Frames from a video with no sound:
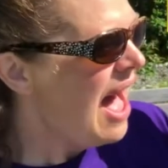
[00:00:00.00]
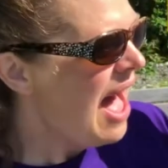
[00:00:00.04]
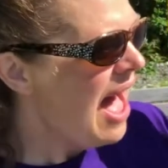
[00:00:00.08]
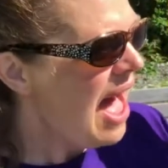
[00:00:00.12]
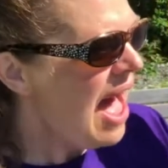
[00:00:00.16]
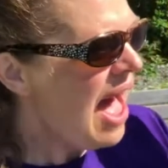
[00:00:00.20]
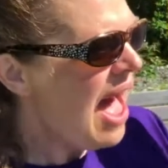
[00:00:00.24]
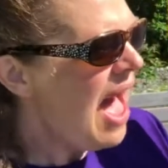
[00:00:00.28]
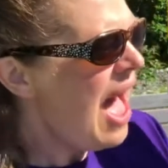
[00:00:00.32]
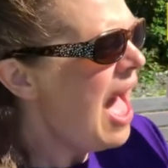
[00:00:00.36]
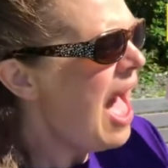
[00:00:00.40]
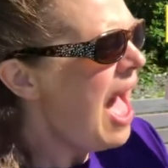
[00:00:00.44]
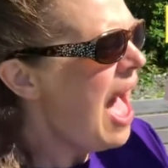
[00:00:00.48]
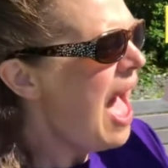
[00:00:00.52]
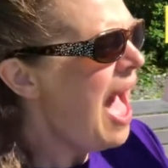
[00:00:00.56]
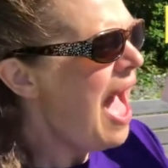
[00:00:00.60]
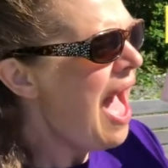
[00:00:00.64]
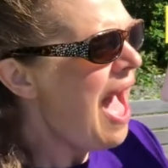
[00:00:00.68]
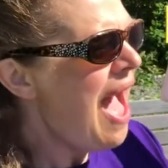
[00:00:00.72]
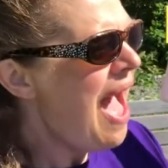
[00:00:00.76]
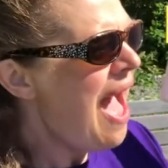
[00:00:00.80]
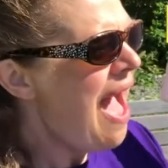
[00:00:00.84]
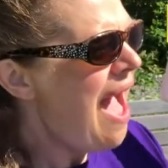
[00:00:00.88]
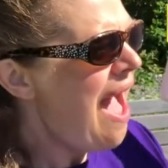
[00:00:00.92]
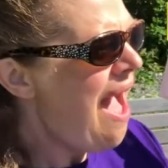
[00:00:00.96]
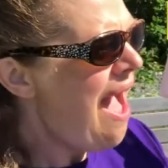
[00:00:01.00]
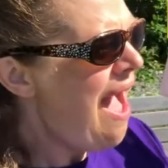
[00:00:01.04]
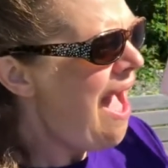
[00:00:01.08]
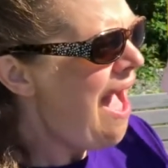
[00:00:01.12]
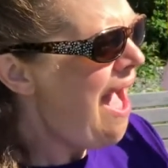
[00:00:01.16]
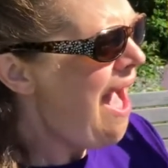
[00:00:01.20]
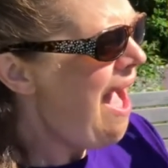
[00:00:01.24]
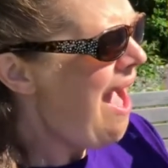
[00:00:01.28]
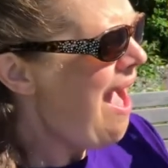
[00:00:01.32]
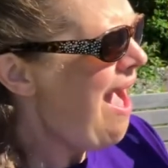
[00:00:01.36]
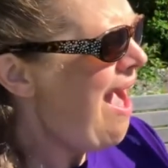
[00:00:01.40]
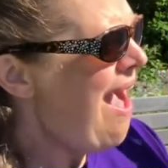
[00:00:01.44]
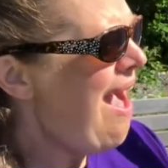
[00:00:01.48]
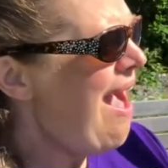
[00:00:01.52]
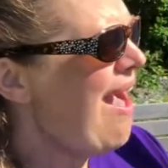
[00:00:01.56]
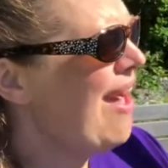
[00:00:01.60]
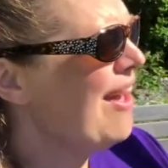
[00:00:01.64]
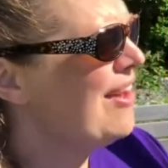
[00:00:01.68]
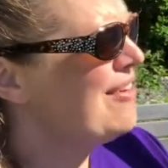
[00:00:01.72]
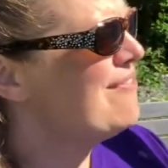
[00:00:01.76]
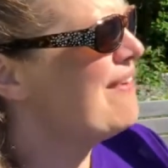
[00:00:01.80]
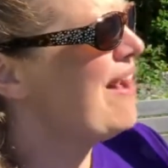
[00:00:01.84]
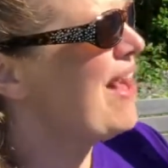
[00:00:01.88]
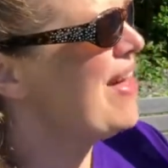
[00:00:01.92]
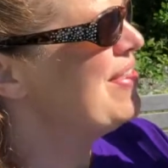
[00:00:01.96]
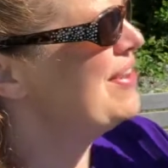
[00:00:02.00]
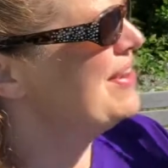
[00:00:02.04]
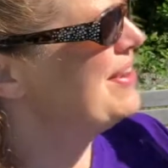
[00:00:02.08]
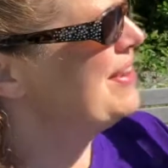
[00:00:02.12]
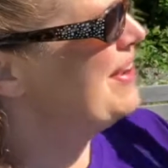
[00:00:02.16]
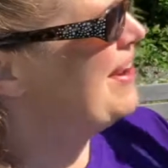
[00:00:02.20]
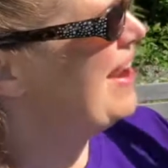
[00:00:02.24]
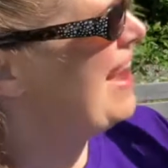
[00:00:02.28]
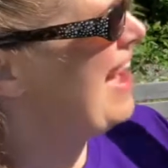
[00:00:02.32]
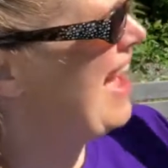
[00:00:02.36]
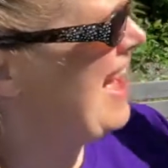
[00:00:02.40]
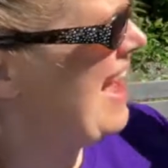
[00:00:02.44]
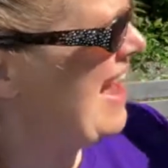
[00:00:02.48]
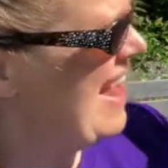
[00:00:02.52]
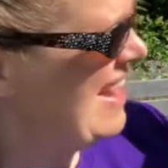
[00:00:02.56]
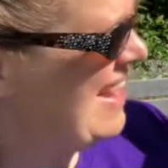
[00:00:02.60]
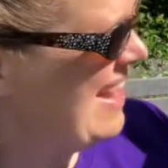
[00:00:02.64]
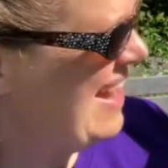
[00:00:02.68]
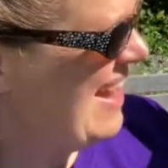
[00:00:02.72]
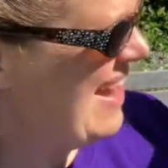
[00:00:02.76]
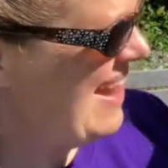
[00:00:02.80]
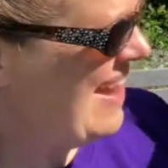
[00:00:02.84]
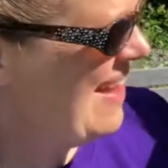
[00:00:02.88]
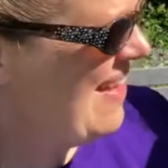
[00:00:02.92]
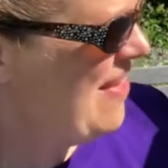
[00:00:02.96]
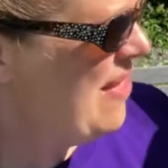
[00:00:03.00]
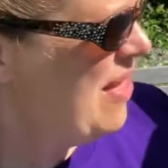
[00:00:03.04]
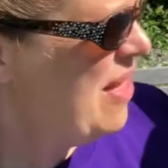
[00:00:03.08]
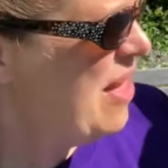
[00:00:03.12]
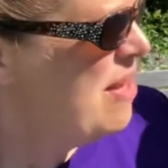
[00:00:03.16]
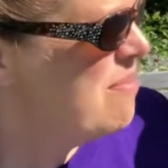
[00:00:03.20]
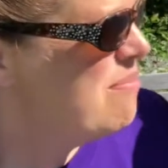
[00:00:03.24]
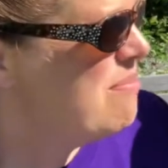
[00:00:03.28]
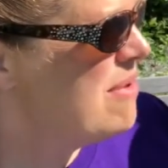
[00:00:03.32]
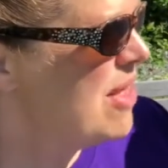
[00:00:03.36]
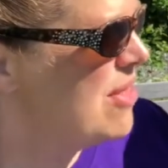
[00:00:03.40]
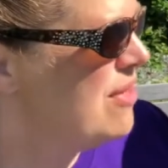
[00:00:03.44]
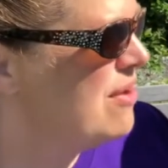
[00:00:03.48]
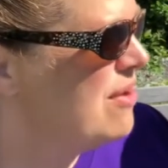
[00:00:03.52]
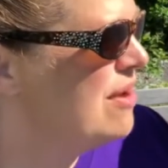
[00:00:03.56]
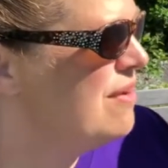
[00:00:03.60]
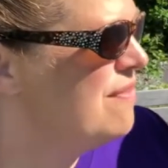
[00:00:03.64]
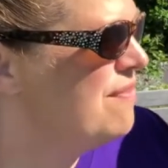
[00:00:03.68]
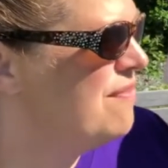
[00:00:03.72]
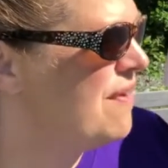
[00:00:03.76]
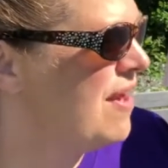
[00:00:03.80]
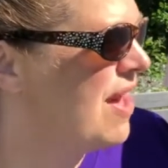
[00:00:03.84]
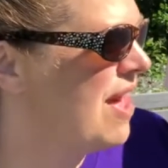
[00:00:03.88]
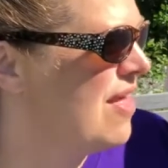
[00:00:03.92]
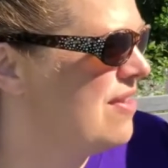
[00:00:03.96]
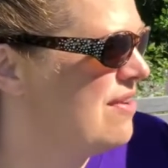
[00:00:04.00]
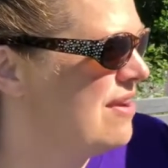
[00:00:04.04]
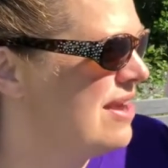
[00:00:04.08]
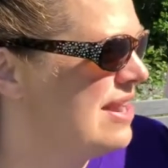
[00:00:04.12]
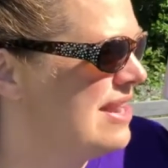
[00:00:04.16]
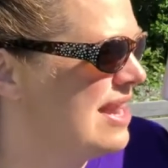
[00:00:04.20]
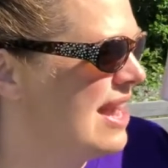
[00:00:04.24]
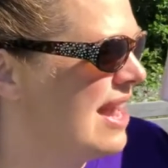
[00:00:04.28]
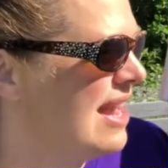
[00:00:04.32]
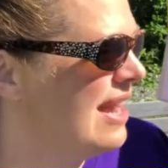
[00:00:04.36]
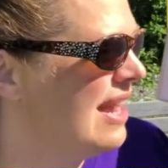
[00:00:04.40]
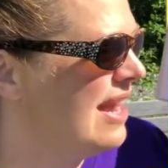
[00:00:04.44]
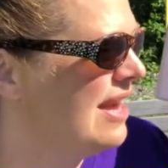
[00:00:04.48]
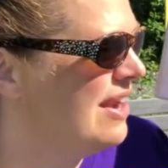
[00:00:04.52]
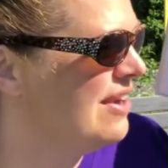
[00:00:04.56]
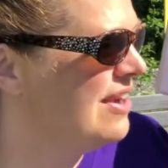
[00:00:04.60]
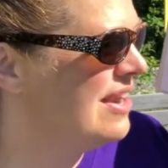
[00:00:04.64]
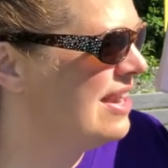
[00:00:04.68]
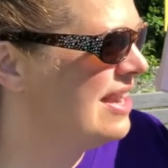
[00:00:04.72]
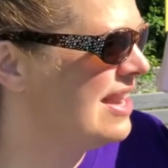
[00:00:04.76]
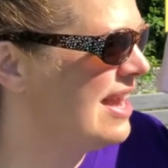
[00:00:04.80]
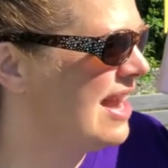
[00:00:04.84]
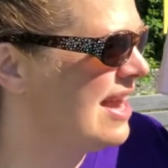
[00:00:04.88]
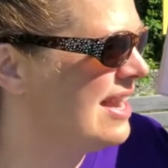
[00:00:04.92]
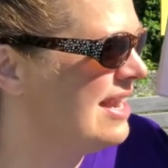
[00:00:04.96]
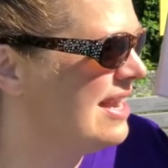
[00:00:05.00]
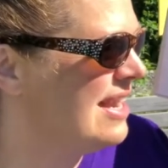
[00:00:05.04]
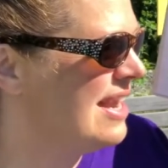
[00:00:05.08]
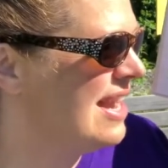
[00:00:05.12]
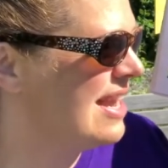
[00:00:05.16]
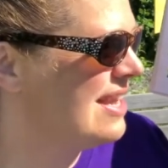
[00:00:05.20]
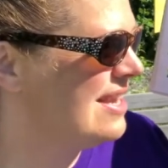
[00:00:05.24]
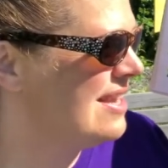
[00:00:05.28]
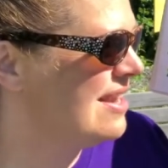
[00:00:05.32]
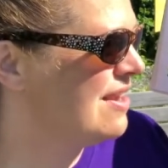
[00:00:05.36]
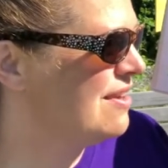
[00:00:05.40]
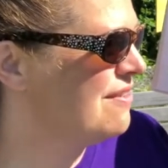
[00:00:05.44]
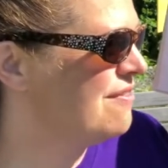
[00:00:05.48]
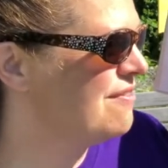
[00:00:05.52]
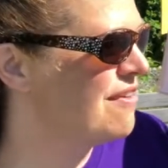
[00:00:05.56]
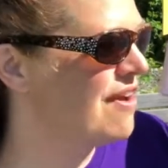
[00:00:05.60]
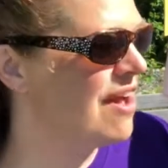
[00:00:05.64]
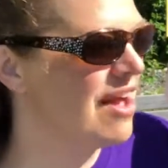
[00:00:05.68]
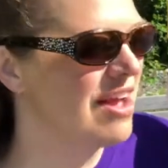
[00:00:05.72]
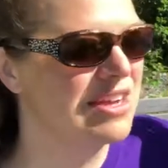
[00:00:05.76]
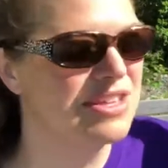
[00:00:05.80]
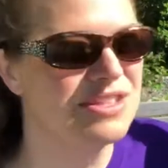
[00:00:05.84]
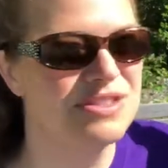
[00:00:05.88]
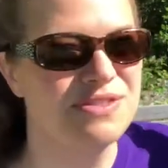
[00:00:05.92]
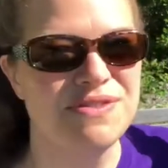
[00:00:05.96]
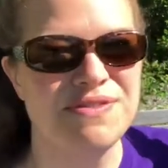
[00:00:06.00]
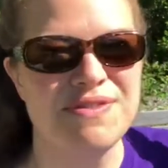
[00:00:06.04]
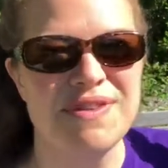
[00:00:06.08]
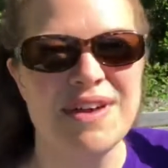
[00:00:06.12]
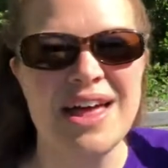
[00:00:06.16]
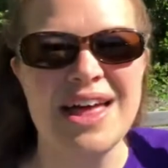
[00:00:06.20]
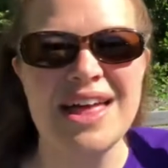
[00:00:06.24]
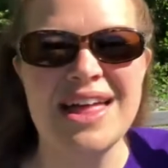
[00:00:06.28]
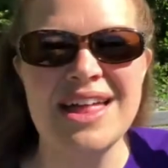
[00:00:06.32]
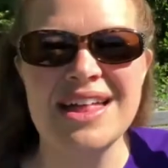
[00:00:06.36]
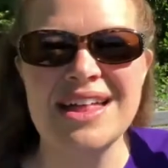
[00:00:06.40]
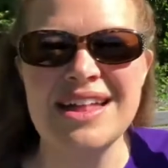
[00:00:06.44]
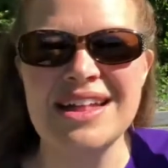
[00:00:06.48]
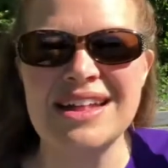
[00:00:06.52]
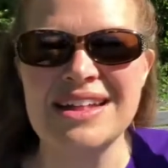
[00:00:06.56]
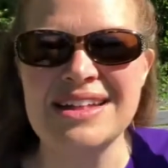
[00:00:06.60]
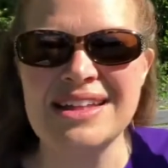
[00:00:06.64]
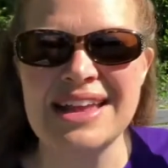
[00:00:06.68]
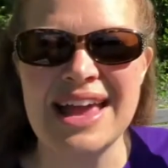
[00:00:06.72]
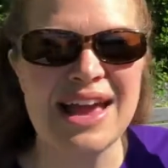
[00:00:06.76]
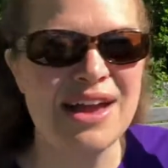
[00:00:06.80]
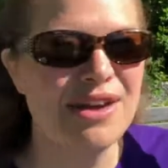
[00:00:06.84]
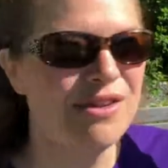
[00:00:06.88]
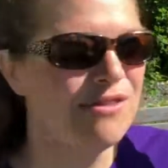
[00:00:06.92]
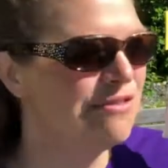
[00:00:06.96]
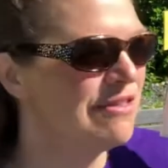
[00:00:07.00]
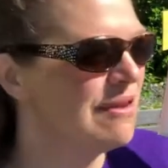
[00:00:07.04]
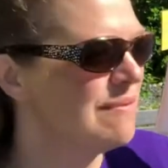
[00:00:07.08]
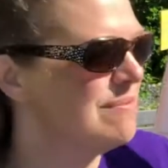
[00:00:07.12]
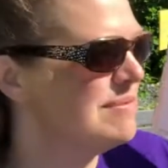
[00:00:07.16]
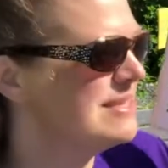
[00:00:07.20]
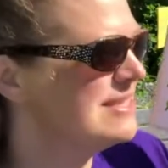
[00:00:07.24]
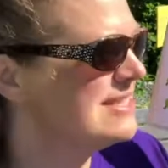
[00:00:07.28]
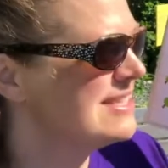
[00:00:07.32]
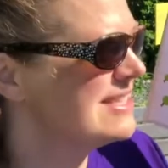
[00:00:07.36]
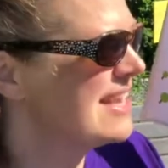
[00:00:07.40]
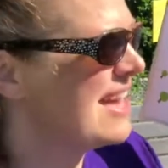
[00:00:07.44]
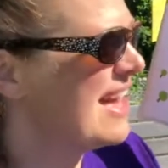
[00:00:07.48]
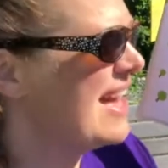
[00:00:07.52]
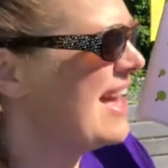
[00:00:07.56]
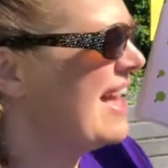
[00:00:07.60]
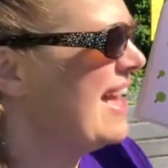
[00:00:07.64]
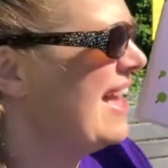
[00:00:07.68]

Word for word: Ah! Father cried. Mother and father and 999 young frogs fell down from the sky.